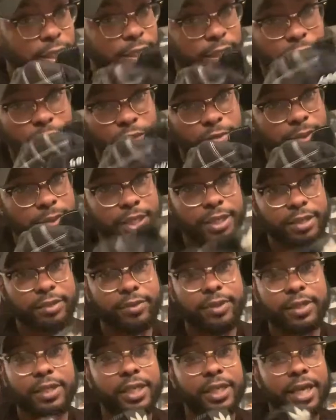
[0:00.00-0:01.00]
nobody
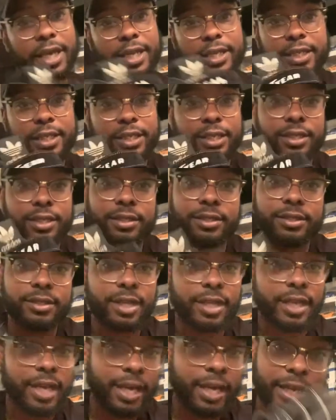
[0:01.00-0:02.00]
really got these. Like I,